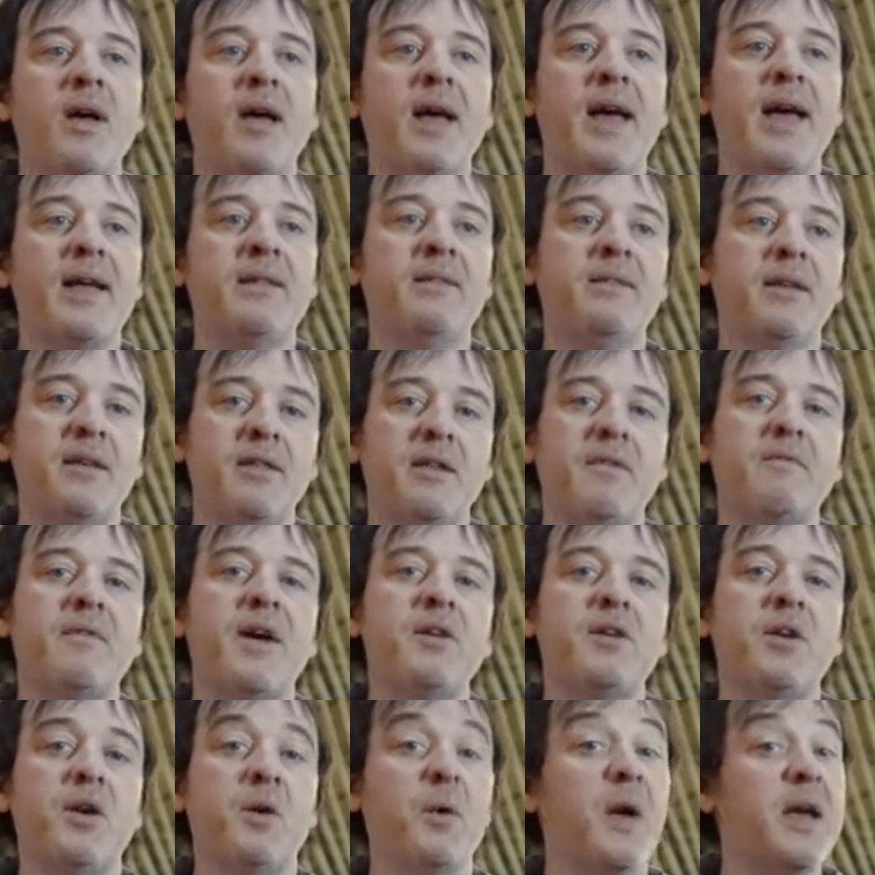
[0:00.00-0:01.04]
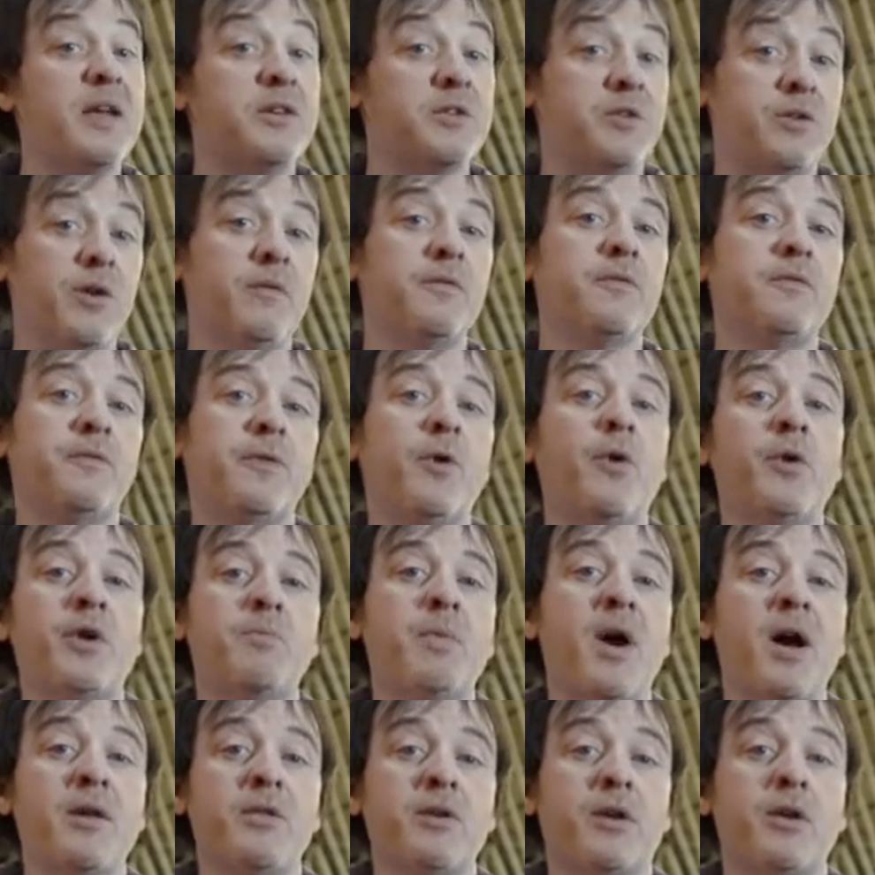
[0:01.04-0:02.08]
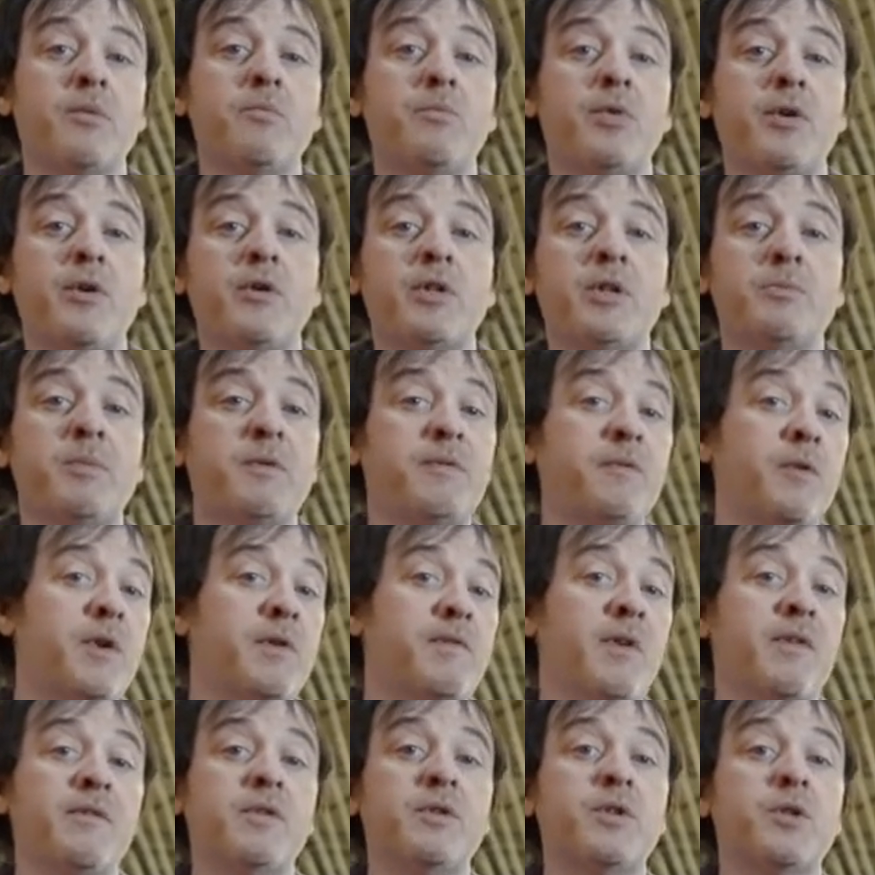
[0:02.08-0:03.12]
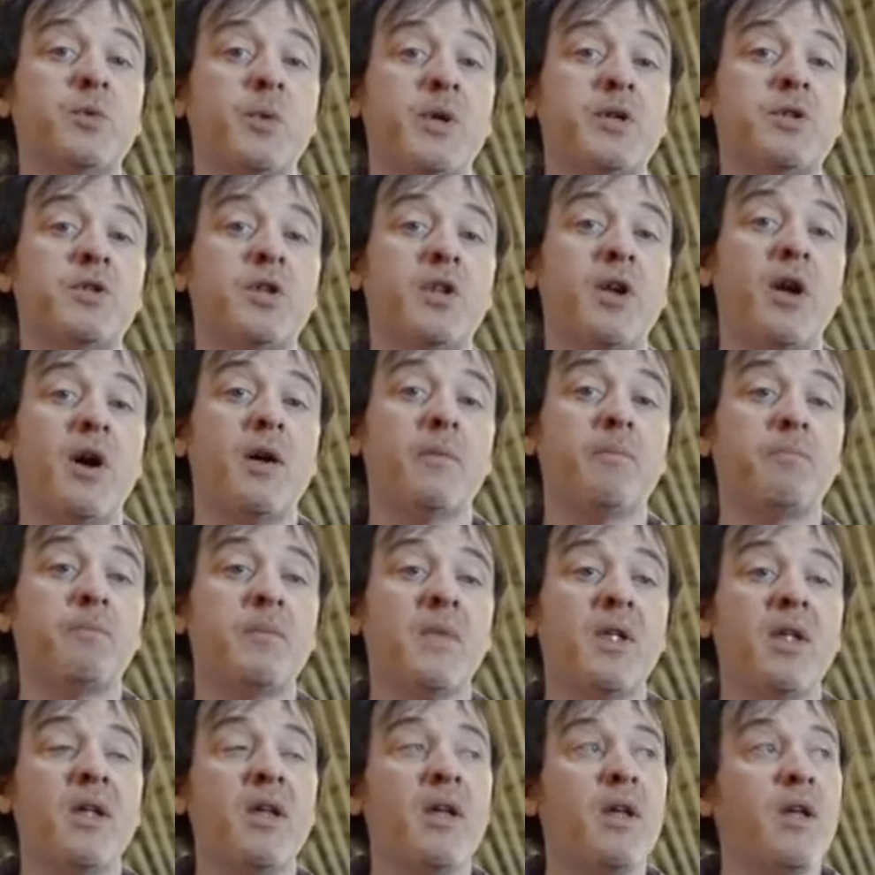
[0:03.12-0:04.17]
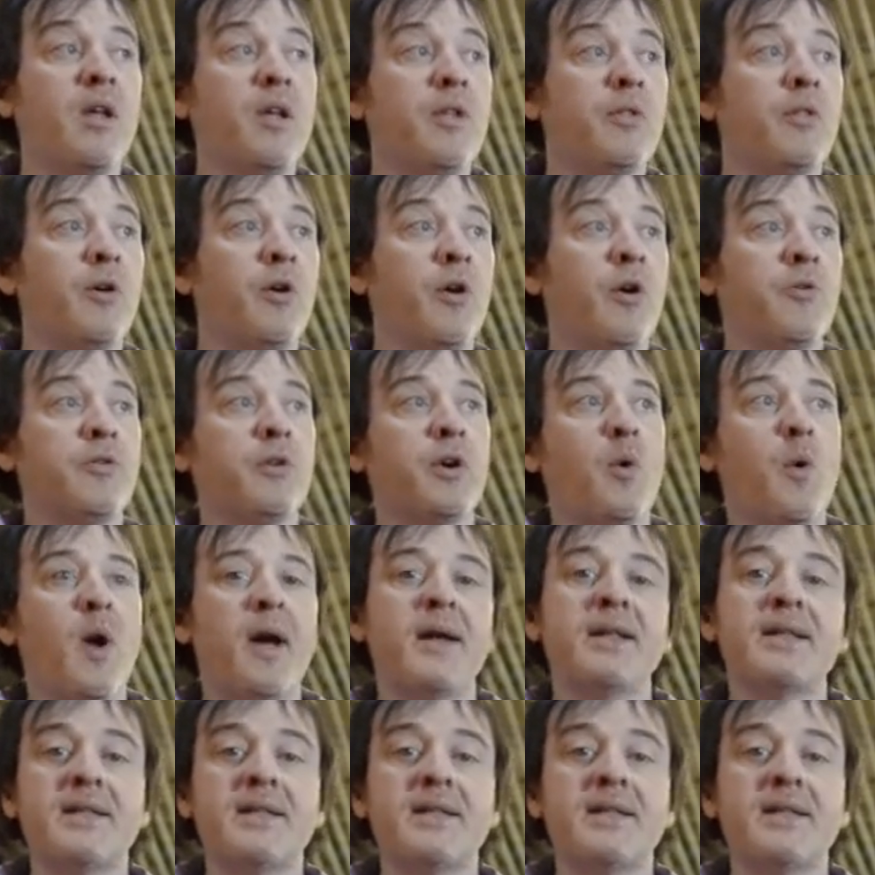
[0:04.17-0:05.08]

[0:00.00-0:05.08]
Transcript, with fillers: in, in the venue is done for you by the computer before you've even switched it on. There are other quite